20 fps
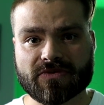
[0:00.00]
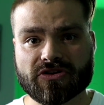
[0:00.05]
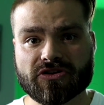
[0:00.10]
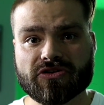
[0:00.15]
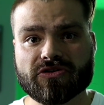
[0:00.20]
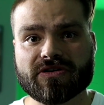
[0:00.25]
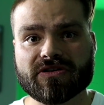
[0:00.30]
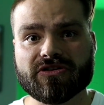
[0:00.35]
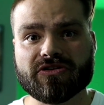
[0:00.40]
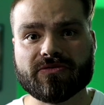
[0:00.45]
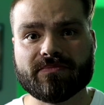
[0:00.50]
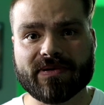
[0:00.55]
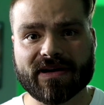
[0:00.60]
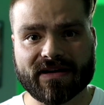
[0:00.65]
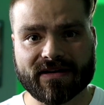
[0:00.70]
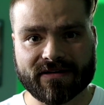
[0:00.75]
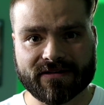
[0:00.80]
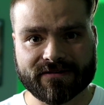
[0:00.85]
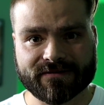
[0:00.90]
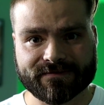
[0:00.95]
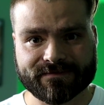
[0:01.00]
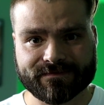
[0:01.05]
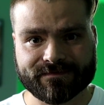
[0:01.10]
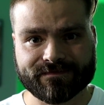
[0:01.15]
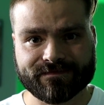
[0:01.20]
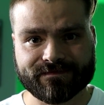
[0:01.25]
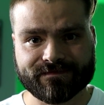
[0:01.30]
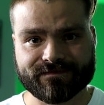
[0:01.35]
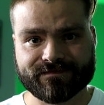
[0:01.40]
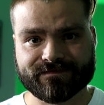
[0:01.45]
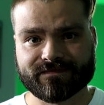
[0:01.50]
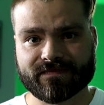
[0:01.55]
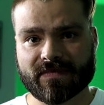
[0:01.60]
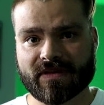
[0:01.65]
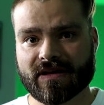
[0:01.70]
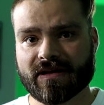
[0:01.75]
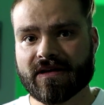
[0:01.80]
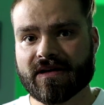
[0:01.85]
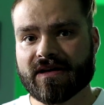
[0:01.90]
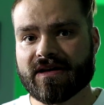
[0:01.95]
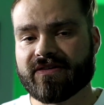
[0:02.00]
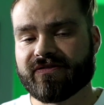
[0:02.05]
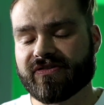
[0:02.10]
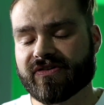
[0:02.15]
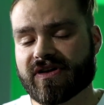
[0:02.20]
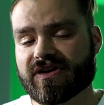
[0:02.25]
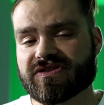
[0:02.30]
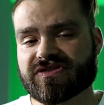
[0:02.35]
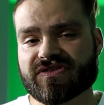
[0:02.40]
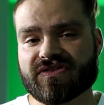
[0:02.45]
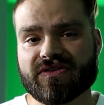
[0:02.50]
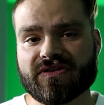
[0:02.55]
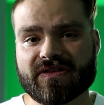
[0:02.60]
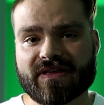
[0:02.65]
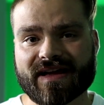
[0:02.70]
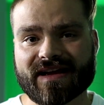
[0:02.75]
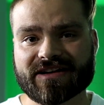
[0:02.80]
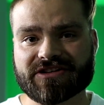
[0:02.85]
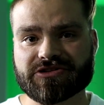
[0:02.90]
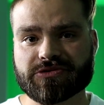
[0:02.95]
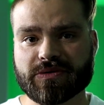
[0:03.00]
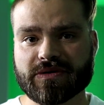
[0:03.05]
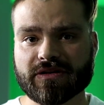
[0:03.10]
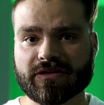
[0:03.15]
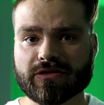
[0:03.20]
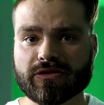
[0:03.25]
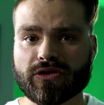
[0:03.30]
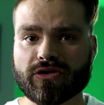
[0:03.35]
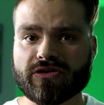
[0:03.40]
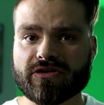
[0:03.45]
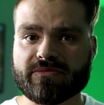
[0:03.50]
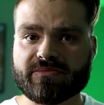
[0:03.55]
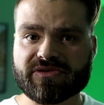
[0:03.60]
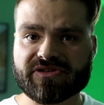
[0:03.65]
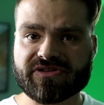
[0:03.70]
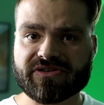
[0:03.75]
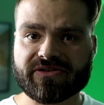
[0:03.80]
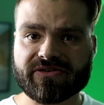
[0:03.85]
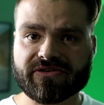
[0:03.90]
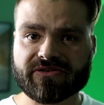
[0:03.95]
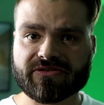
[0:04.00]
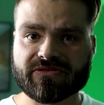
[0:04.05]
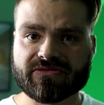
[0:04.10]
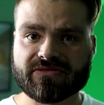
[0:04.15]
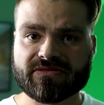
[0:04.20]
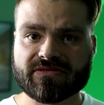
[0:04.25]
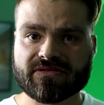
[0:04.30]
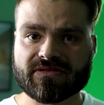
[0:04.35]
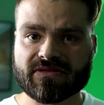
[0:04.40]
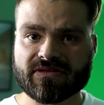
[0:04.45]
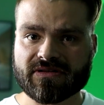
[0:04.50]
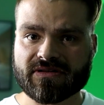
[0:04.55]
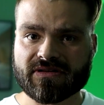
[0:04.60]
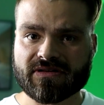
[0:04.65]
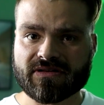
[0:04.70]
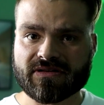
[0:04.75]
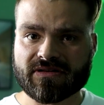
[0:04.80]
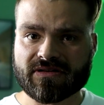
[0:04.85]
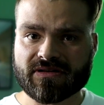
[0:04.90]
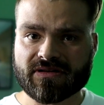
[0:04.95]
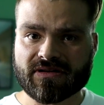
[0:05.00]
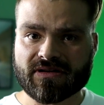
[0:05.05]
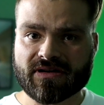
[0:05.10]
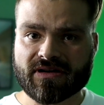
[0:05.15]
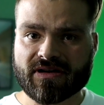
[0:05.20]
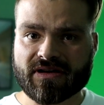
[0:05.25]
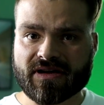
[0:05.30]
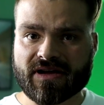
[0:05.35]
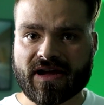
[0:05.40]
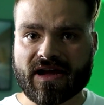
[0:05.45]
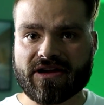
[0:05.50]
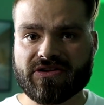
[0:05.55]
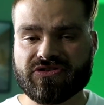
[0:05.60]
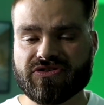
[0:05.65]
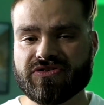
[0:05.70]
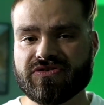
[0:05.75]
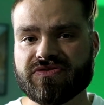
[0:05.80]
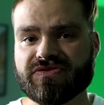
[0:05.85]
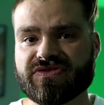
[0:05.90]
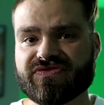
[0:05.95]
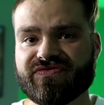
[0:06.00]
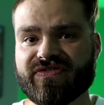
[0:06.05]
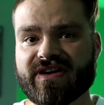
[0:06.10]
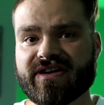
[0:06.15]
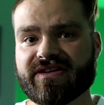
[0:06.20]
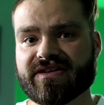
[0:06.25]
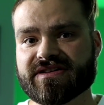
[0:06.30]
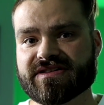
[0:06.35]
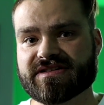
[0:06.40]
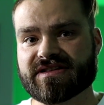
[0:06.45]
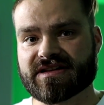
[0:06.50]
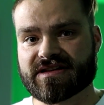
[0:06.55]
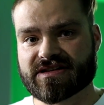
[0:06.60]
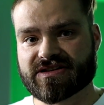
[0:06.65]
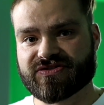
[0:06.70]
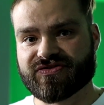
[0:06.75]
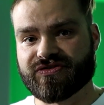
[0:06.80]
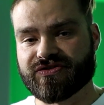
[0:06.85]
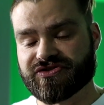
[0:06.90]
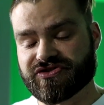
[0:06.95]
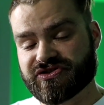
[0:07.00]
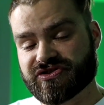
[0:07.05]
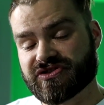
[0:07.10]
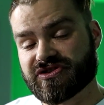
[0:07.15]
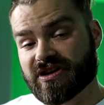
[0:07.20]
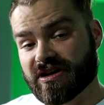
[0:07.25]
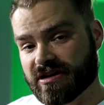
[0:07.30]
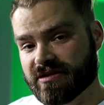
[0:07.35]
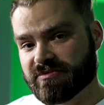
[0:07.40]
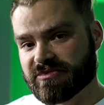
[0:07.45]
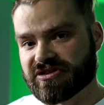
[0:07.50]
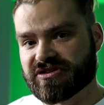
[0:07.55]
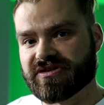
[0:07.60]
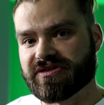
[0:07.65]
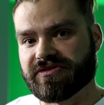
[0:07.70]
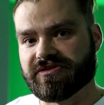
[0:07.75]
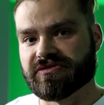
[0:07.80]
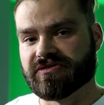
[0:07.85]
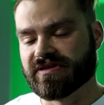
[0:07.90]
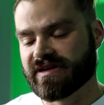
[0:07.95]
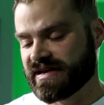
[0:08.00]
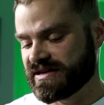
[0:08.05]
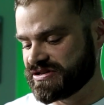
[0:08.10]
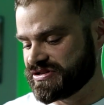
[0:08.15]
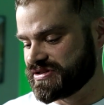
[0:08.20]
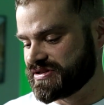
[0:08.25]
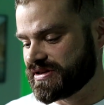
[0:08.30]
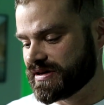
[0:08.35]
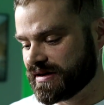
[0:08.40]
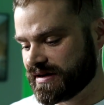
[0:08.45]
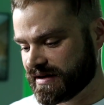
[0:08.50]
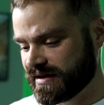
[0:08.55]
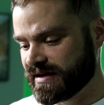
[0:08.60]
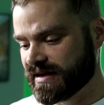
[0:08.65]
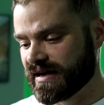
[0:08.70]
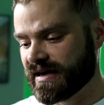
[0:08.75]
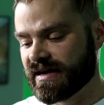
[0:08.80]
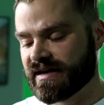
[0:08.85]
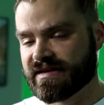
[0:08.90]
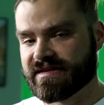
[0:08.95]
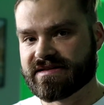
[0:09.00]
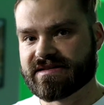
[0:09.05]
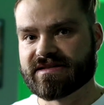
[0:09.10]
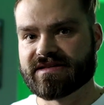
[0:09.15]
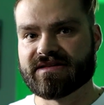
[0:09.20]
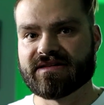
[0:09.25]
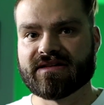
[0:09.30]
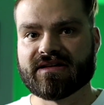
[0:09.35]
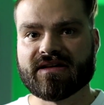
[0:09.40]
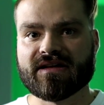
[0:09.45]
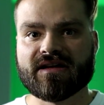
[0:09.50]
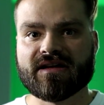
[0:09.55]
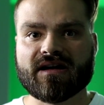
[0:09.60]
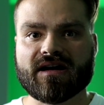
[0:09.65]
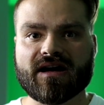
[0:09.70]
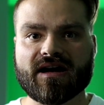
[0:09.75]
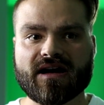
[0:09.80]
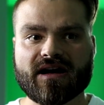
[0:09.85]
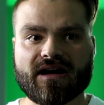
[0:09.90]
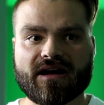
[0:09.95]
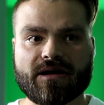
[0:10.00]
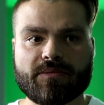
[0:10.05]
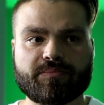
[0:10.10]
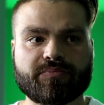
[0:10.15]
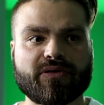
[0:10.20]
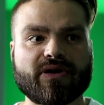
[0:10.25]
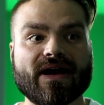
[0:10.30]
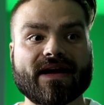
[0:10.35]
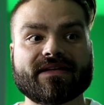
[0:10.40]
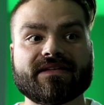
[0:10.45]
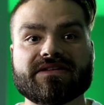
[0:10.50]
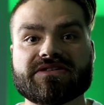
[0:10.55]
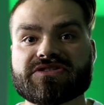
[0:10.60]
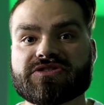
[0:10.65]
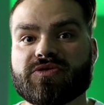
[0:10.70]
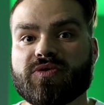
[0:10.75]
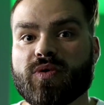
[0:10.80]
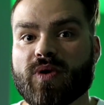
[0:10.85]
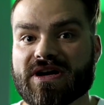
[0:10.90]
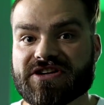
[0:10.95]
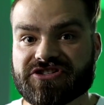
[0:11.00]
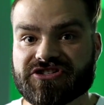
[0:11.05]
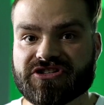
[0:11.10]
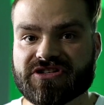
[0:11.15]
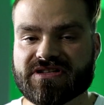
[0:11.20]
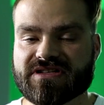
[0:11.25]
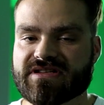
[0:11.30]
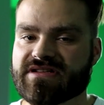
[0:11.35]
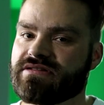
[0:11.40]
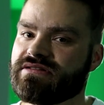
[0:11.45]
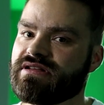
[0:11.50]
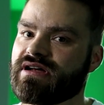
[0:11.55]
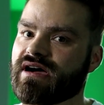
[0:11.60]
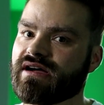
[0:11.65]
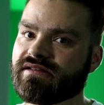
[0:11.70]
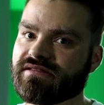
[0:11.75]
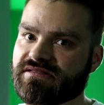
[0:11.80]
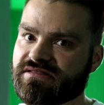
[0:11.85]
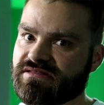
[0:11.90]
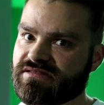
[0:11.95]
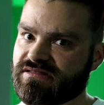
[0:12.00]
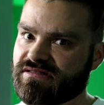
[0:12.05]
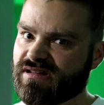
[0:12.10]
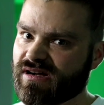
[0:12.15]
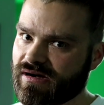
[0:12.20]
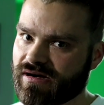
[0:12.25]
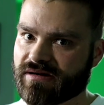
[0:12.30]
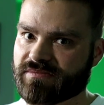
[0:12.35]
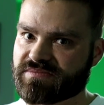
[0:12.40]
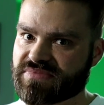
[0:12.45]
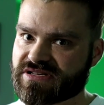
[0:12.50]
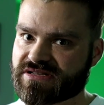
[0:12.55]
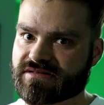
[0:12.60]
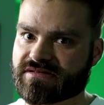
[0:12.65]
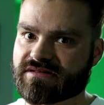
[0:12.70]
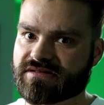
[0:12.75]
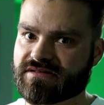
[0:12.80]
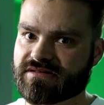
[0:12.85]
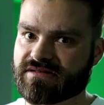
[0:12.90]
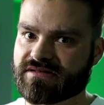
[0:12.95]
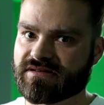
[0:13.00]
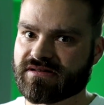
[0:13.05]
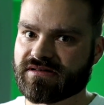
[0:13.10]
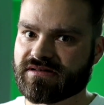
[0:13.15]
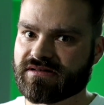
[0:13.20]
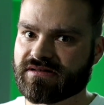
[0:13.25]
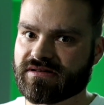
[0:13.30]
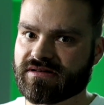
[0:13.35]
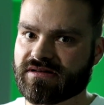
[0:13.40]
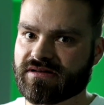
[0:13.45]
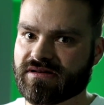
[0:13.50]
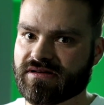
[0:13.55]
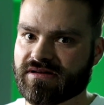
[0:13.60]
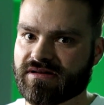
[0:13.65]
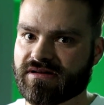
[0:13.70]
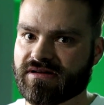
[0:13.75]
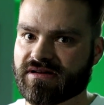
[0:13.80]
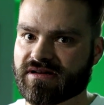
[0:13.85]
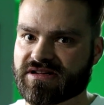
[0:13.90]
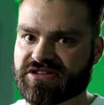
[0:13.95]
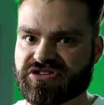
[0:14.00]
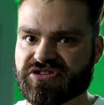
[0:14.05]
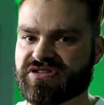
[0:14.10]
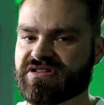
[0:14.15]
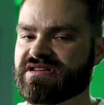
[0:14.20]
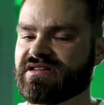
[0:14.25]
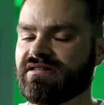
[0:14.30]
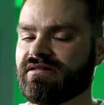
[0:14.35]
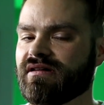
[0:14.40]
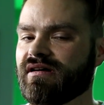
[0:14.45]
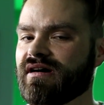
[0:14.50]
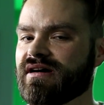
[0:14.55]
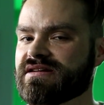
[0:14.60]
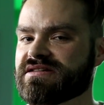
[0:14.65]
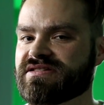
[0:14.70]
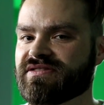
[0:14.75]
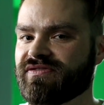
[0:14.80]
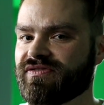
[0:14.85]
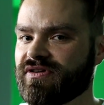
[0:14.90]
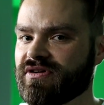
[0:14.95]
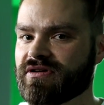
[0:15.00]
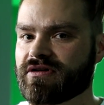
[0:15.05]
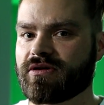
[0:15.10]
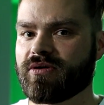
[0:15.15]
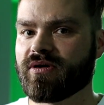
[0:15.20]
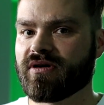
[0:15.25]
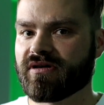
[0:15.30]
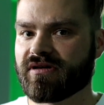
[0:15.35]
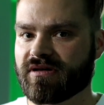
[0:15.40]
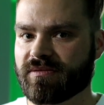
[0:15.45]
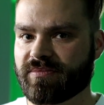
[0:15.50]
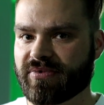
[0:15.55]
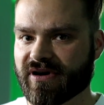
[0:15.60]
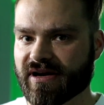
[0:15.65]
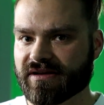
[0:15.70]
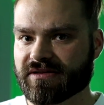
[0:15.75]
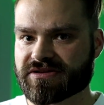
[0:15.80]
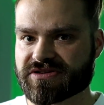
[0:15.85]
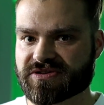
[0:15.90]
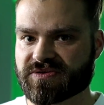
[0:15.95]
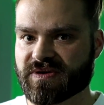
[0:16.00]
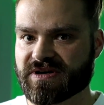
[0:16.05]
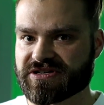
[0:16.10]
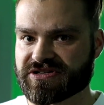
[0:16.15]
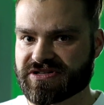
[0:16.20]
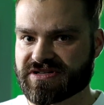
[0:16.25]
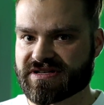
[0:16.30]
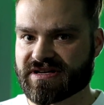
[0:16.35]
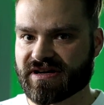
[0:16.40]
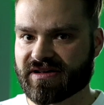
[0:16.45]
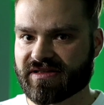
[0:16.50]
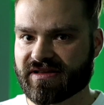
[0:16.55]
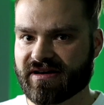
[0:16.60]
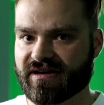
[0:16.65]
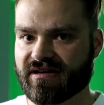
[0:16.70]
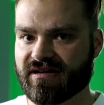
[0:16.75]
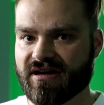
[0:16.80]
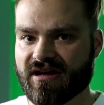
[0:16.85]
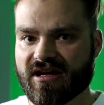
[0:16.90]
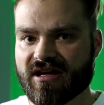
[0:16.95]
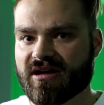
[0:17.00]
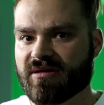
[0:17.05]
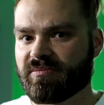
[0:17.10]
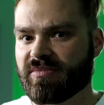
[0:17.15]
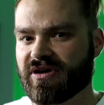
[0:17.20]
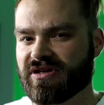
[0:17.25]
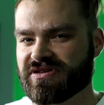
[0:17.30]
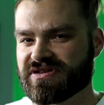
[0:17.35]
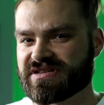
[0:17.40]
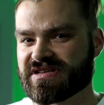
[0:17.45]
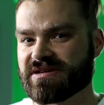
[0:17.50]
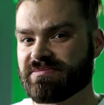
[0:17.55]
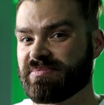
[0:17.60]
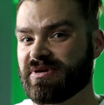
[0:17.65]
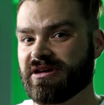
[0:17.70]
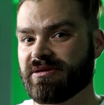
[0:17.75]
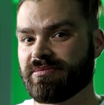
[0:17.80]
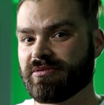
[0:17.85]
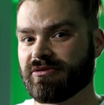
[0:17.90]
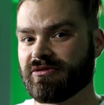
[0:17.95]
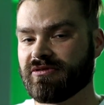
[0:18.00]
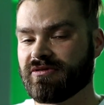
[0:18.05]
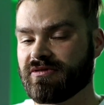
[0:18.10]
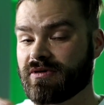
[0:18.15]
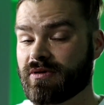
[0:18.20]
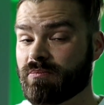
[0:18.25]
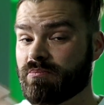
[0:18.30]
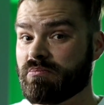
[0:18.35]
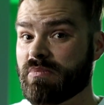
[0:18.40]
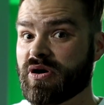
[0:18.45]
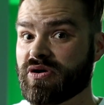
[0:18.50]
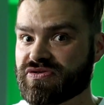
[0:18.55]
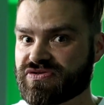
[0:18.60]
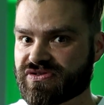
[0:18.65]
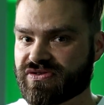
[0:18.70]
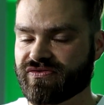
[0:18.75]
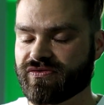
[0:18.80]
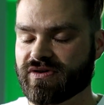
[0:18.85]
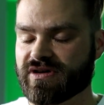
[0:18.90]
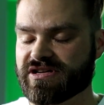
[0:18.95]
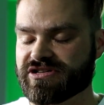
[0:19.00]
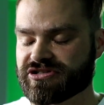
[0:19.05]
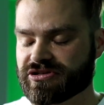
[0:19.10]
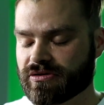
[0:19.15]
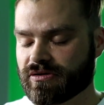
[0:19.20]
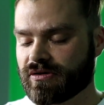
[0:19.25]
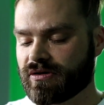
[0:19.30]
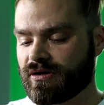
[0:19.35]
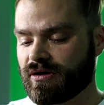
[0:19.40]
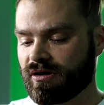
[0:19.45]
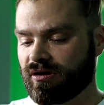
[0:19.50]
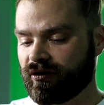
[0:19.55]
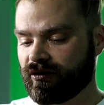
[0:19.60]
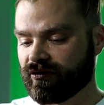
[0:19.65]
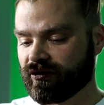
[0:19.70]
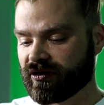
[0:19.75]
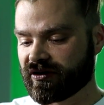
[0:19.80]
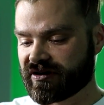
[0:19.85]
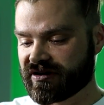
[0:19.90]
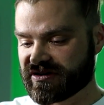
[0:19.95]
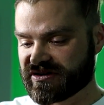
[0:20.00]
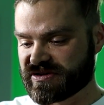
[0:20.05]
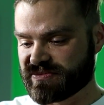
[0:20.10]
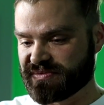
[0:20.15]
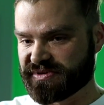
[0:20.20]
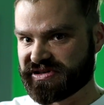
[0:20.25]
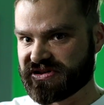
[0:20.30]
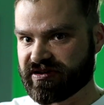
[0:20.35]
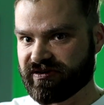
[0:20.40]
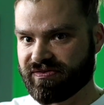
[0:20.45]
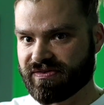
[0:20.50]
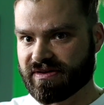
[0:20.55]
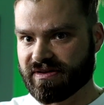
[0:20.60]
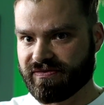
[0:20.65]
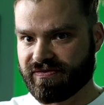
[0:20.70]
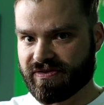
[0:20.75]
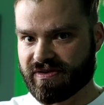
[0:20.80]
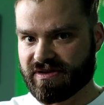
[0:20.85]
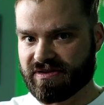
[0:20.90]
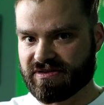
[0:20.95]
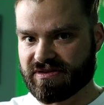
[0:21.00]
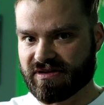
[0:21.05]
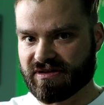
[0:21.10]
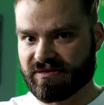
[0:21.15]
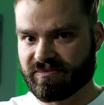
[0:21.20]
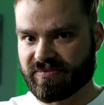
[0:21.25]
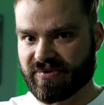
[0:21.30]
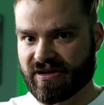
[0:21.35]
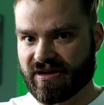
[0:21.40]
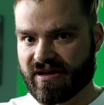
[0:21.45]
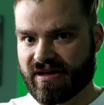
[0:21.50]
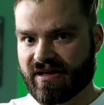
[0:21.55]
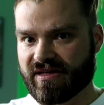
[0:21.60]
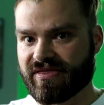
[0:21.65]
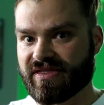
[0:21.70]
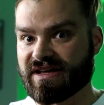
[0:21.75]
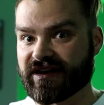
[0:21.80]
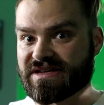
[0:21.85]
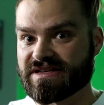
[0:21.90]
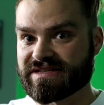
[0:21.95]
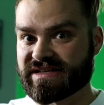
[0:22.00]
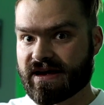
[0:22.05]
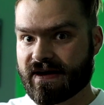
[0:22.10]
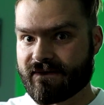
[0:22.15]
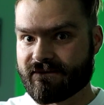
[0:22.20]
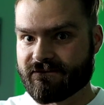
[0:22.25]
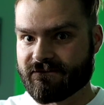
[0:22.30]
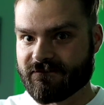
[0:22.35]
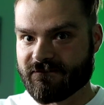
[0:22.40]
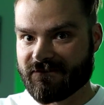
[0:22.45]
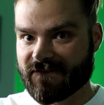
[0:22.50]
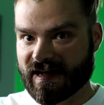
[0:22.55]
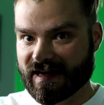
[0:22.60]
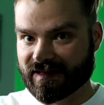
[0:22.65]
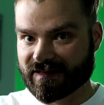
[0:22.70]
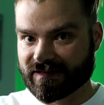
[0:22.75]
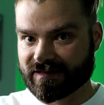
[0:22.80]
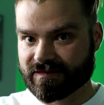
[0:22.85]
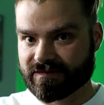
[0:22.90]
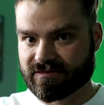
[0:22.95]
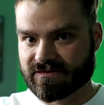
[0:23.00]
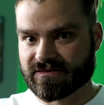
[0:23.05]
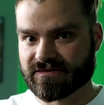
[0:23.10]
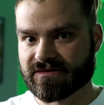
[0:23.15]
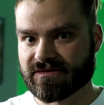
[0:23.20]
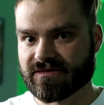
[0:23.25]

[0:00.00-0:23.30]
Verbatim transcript: You could do better. For those of you that actually learn the material and use various things for study material like study guides, uh, practice questions, not dumps, because you see lots of good quality practice questions out there, but you see people, most of which are looking specifically for the dump that is valid.